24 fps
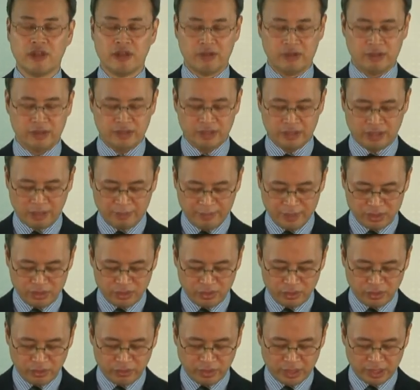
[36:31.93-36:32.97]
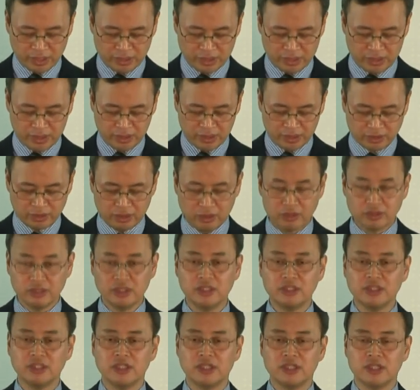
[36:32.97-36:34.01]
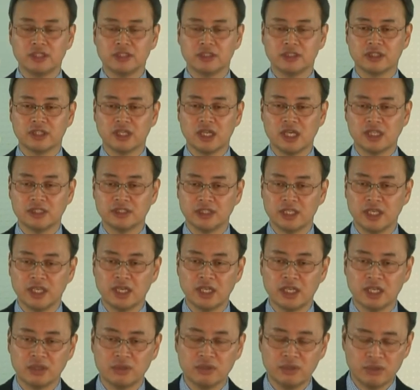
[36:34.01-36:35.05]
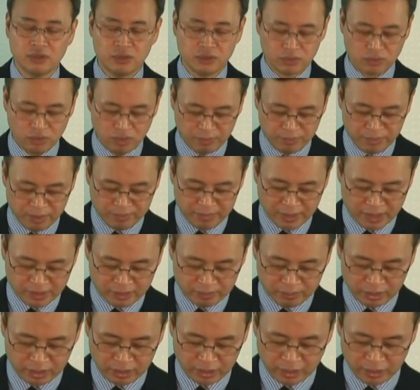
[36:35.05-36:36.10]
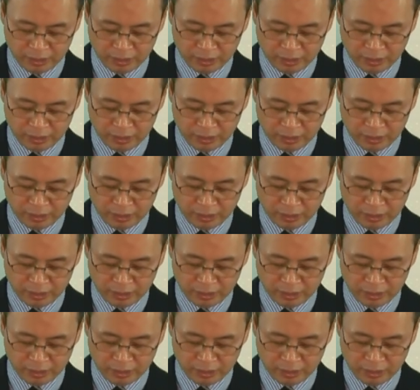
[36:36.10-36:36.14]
who did not stand firmly on